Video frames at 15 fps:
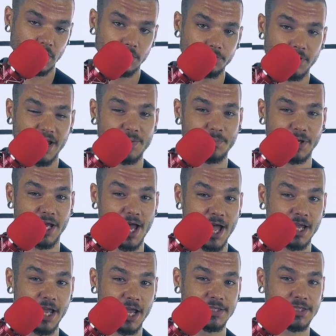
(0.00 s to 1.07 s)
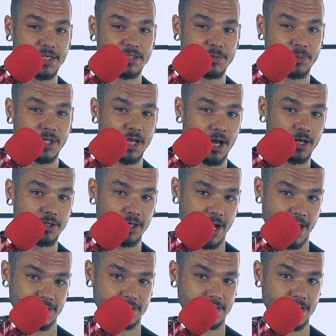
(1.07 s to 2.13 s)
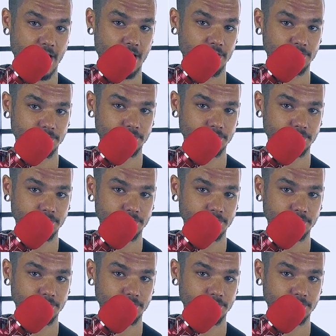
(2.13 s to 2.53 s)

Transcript: Right? But I tend to play underhand style.